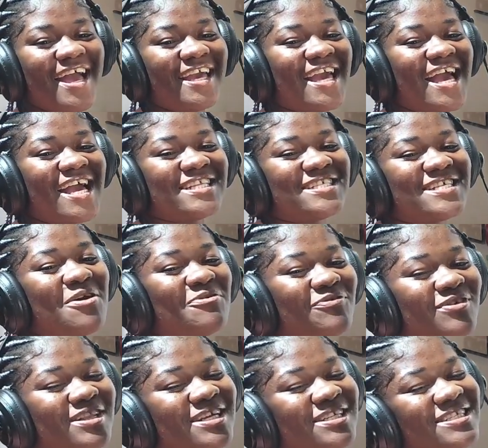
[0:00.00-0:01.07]
it's time
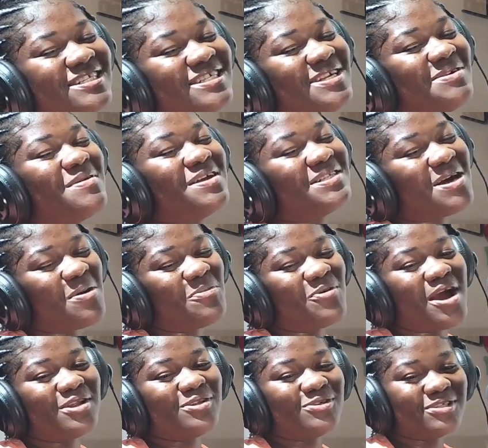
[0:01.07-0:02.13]
for the entertainment
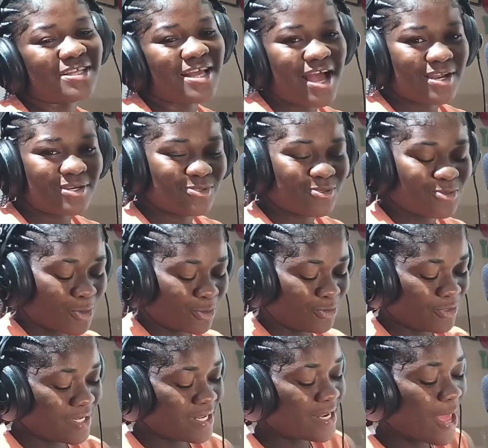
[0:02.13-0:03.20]
variety on Ghana Talk
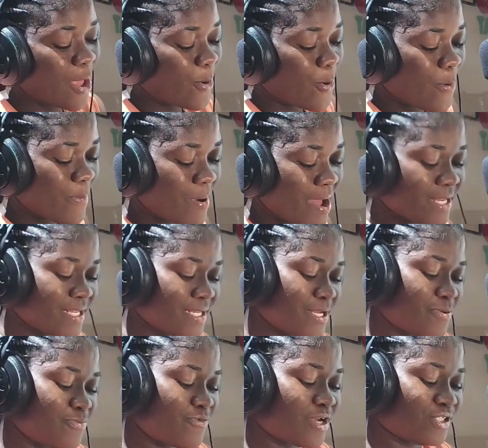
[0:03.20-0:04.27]
Show, and I go by the
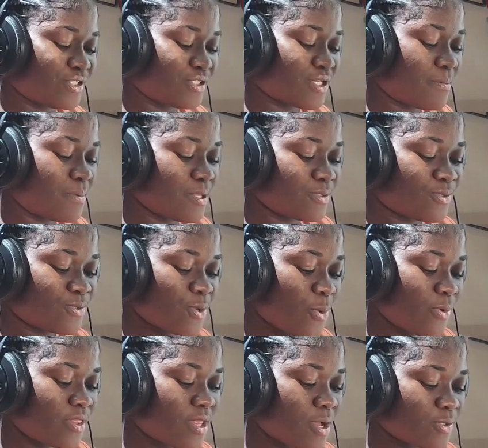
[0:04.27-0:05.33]
name Regina Bless. So
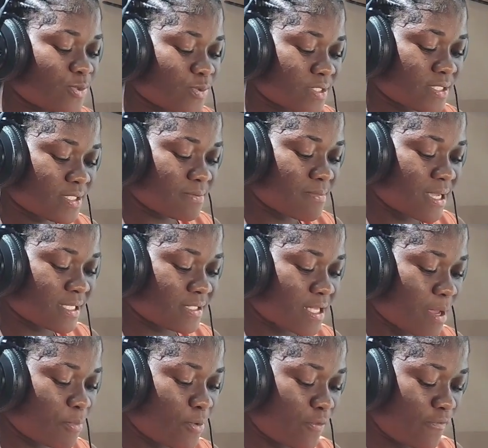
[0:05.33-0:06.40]
without wasting my
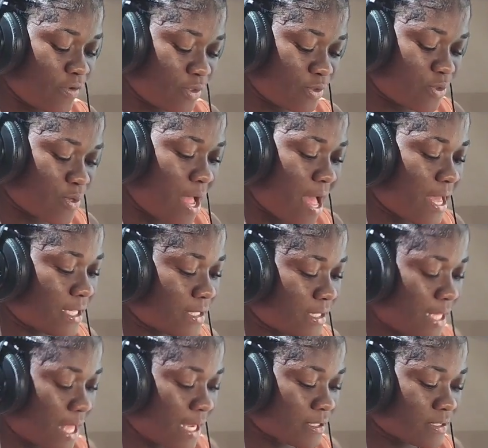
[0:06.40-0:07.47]
time, moving to our
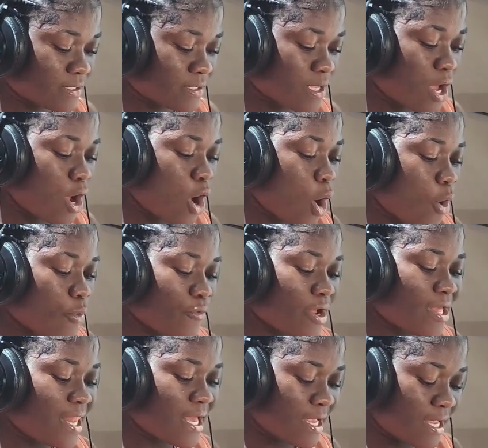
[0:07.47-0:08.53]
headlines.
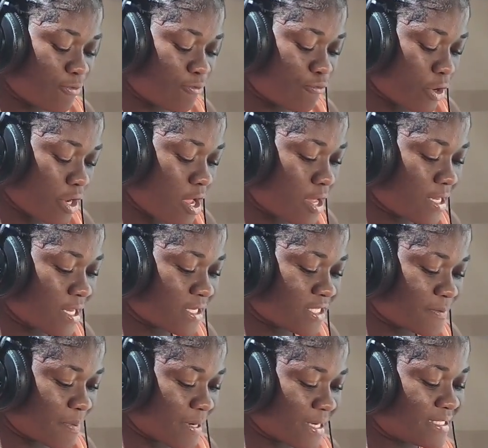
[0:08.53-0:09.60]
Royal
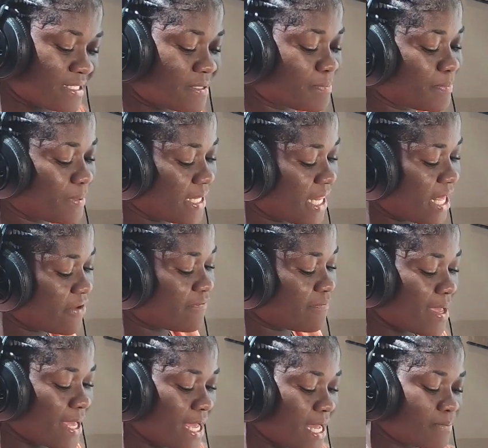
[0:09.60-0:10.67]
experts believe
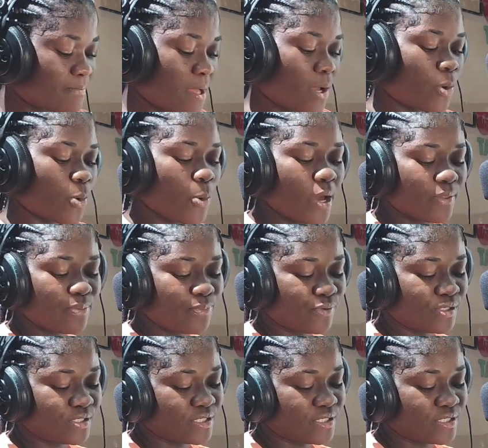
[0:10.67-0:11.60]
Meghan Markle and Prince